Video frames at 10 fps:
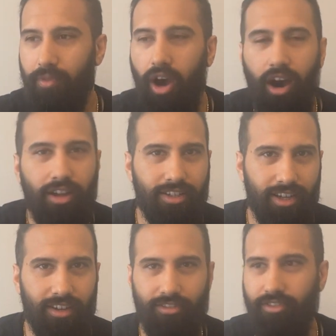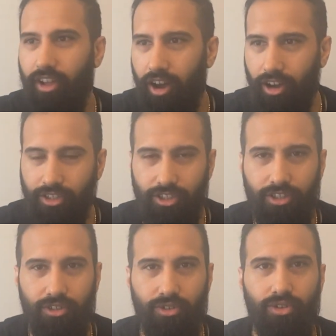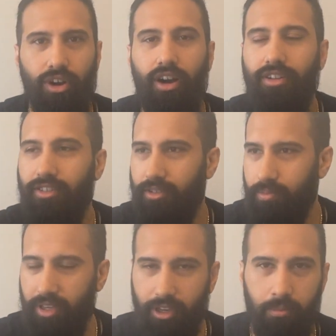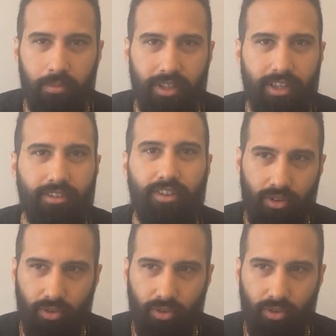aren't as large or aren't big companies,